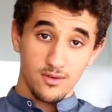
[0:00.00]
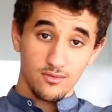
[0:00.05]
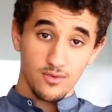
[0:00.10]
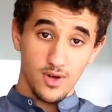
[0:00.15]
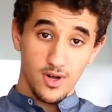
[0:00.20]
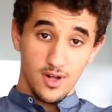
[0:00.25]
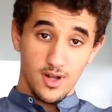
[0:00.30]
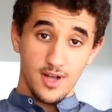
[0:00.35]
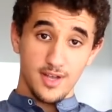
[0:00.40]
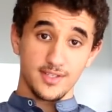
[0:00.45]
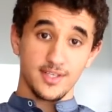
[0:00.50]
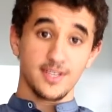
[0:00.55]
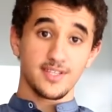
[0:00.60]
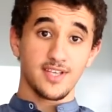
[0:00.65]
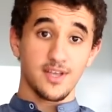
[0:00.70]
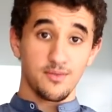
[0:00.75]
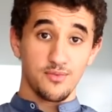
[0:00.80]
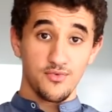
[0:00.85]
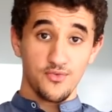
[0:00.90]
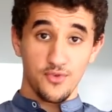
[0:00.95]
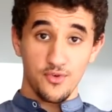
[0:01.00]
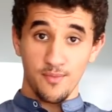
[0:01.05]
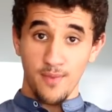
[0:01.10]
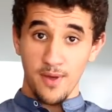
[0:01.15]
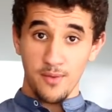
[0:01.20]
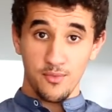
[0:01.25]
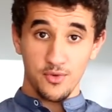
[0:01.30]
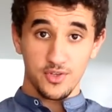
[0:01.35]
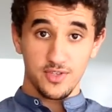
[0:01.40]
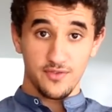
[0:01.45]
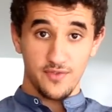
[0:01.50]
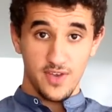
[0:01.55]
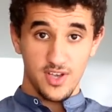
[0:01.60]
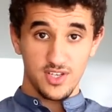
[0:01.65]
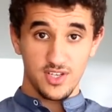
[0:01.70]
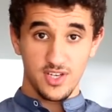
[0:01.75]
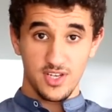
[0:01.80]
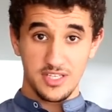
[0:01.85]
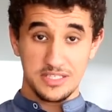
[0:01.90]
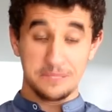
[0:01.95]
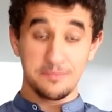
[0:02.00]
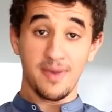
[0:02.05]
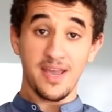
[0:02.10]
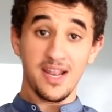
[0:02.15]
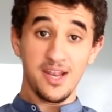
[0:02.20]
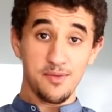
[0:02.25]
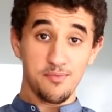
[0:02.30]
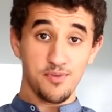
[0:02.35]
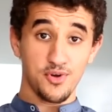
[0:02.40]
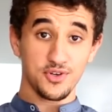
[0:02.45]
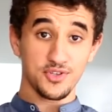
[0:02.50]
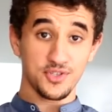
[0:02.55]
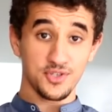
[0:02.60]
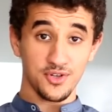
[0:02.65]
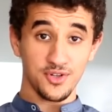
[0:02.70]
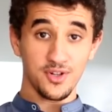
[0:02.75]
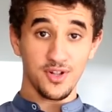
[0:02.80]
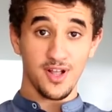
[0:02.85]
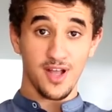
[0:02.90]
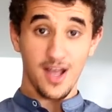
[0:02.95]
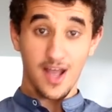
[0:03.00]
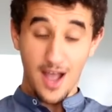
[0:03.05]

Well, as I said before, my motivation is mainly personal.